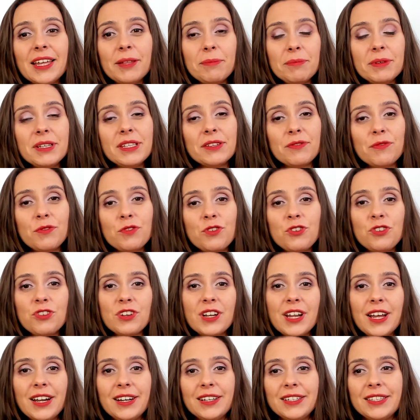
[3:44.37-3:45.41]
of
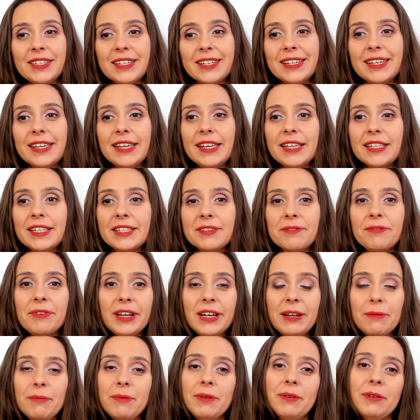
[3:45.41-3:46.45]
functionality is
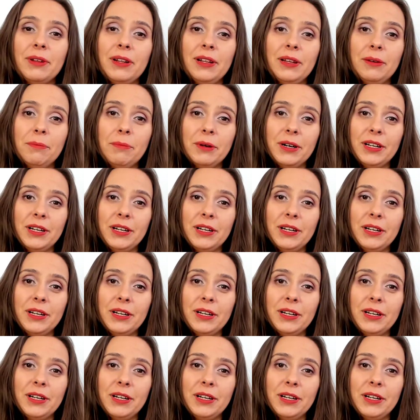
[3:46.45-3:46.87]
available